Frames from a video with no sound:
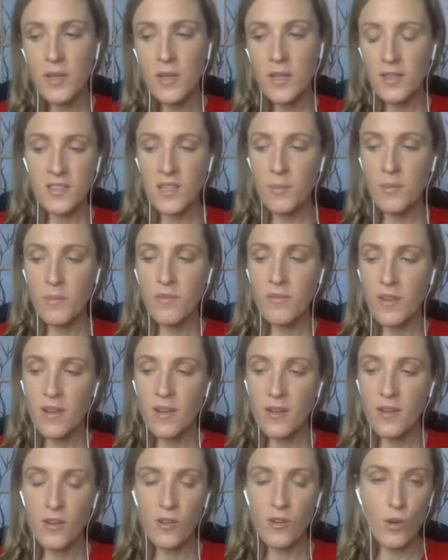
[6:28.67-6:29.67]
This time of
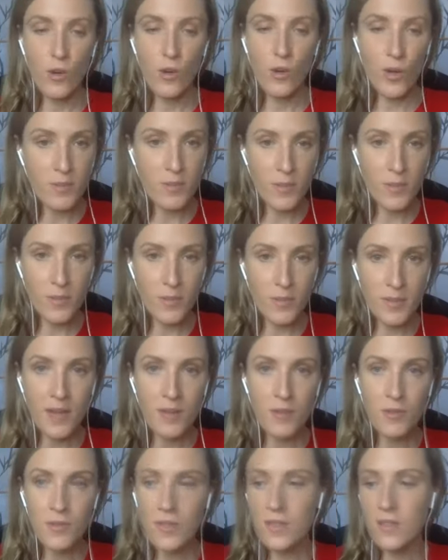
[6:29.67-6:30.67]
year, you're going around to people's
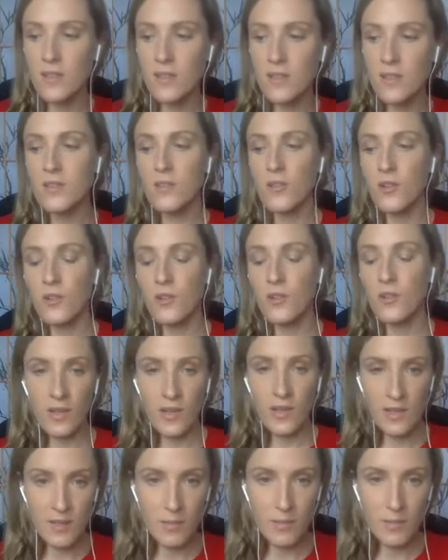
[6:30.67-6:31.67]
houses, you know, you're
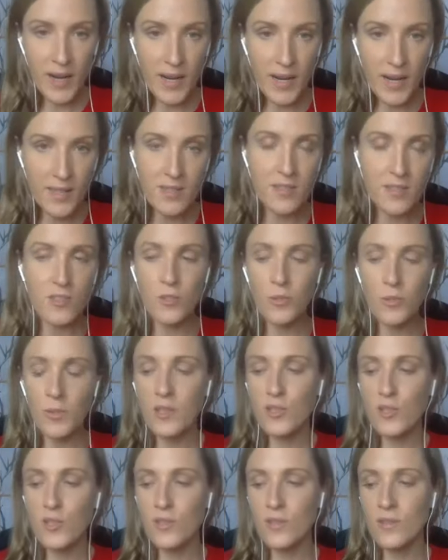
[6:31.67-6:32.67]
in party
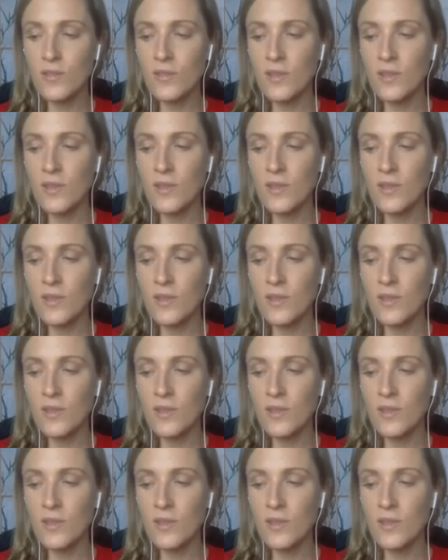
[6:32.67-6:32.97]
situations.